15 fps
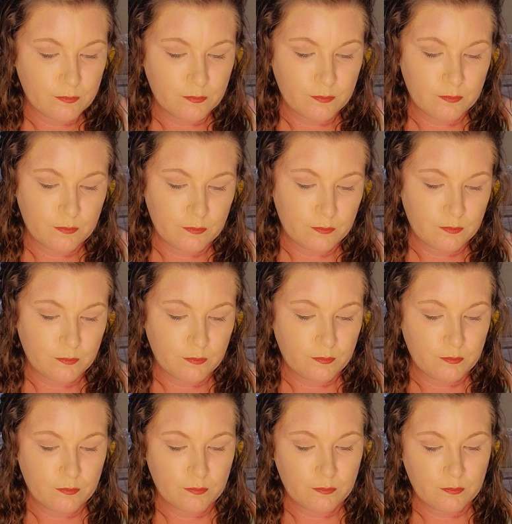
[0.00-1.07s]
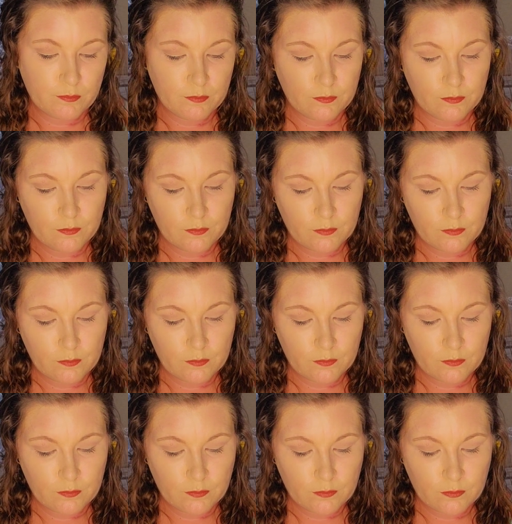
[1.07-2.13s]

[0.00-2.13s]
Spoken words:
[no speech]